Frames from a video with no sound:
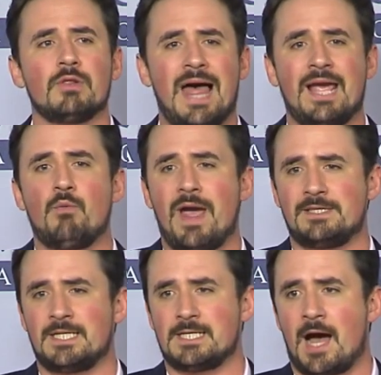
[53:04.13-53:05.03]
like
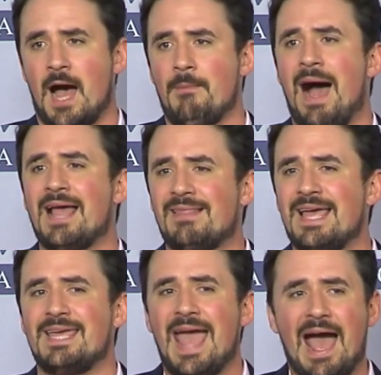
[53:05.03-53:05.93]
wasting time. I
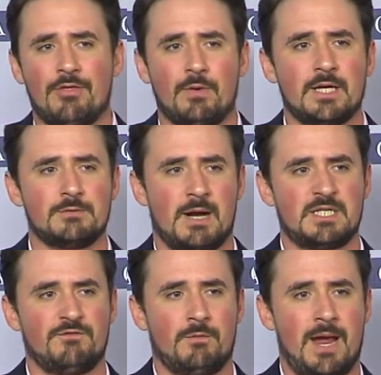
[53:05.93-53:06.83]
like gathering as much
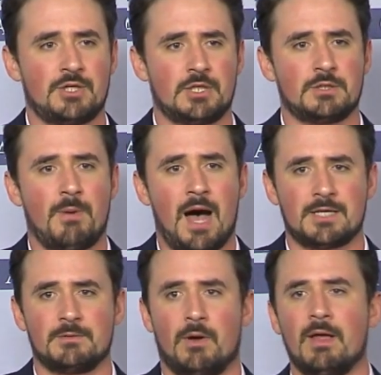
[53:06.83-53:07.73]
information as
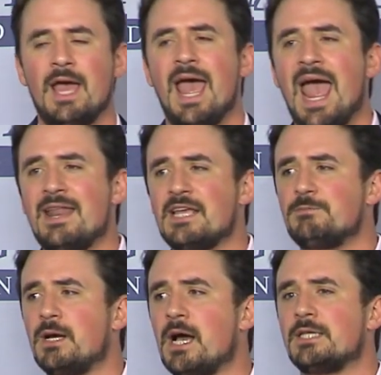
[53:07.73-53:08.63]
possible. And that's
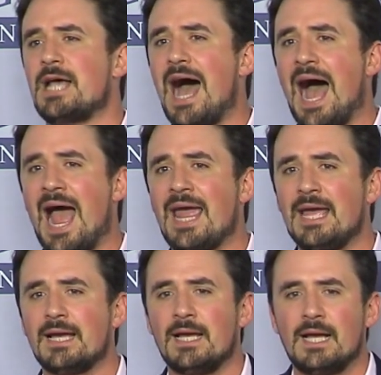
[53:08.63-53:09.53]
because I
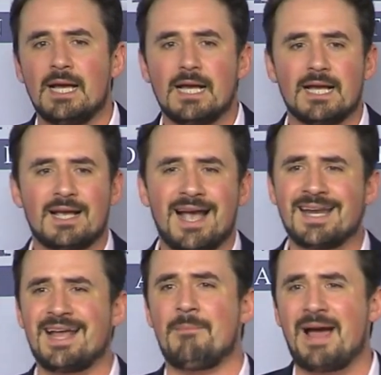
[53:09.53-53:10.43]
kind
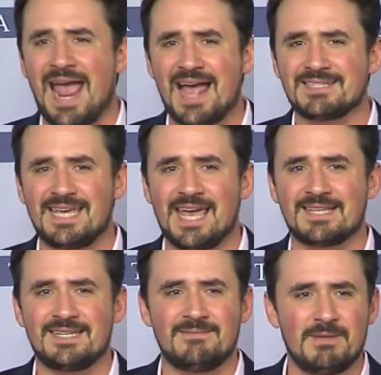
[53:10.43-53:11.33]
of got my ass
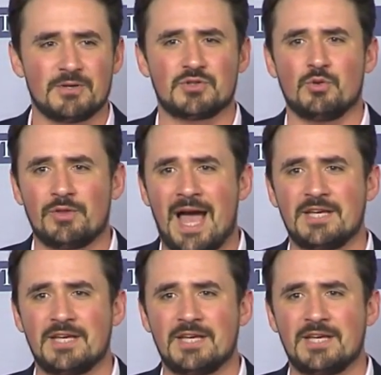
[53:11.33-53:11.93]
kicked in middle school and high